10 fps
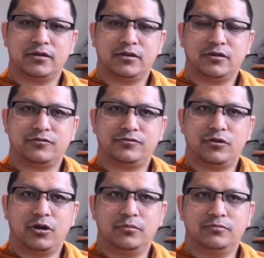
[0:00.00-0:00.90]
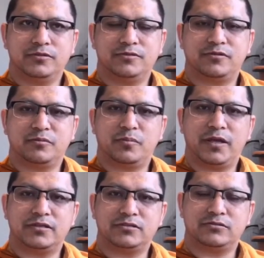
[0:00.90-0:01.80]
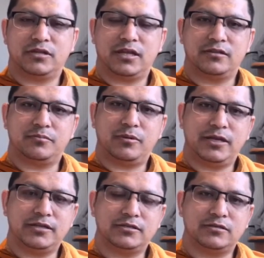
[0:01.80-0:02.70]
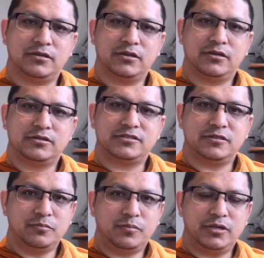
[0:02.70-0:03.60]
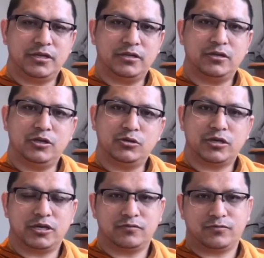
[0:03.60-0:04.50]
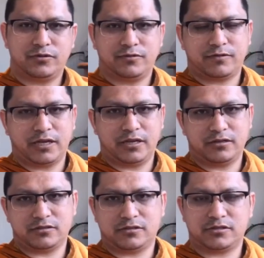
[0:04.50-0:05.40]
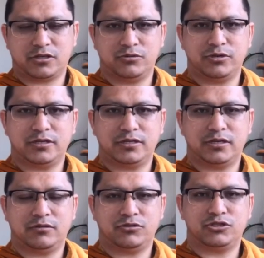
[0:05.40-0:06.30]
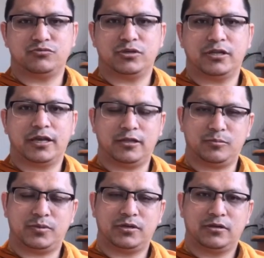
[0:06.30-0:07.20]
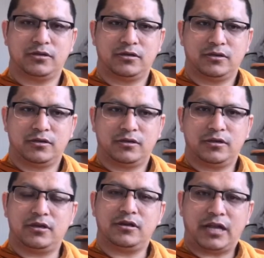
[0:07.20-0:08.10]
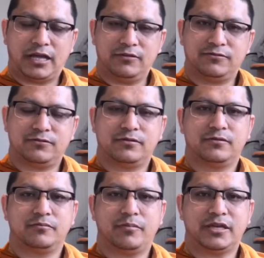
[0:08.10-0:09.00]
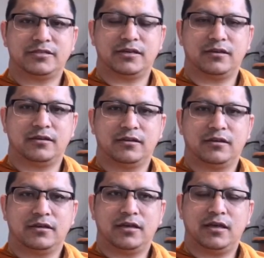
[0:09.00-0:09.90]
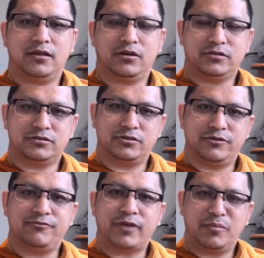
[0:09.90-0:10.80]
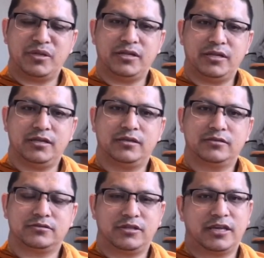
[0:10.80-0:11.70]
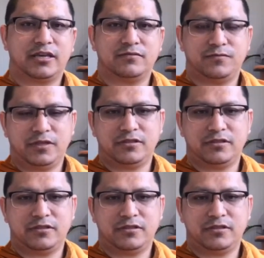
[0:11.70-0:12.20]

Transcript: from different place to another place, simply looking for the financial security, which will help their life better and also their family, so they can feed the